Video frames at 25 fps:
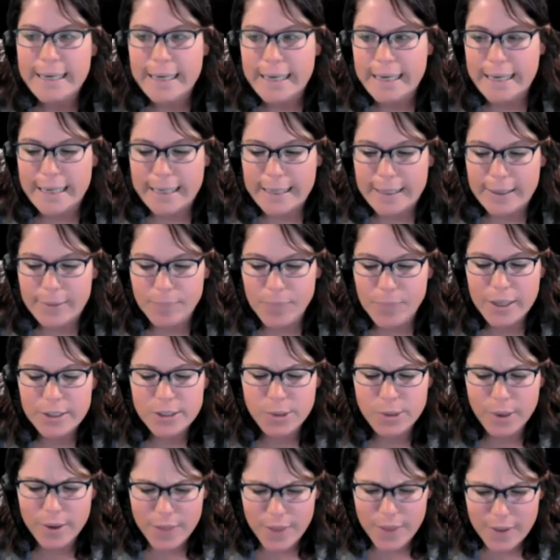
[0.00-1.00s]
um, and
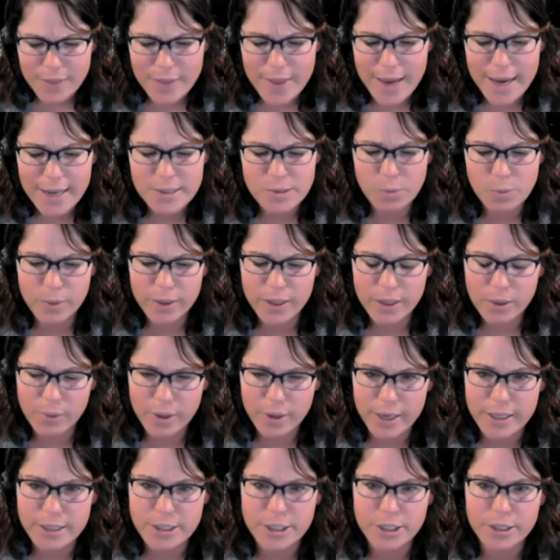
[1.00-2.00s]
so i think that's really
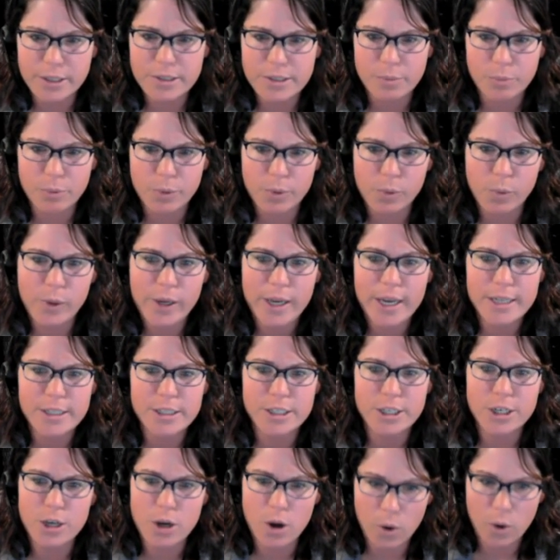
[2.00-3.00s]
what interns we get
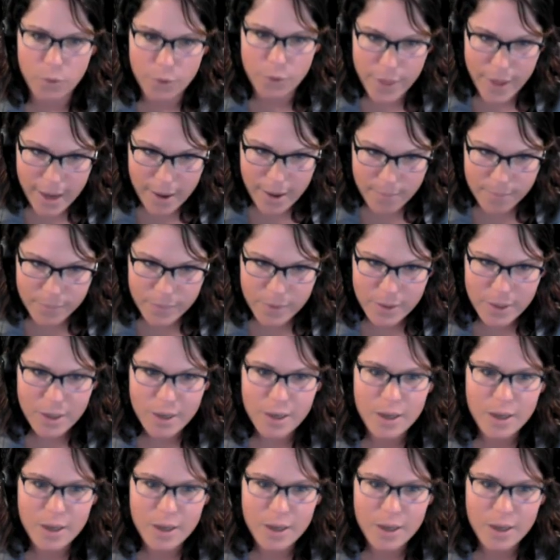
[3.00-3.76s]
to know them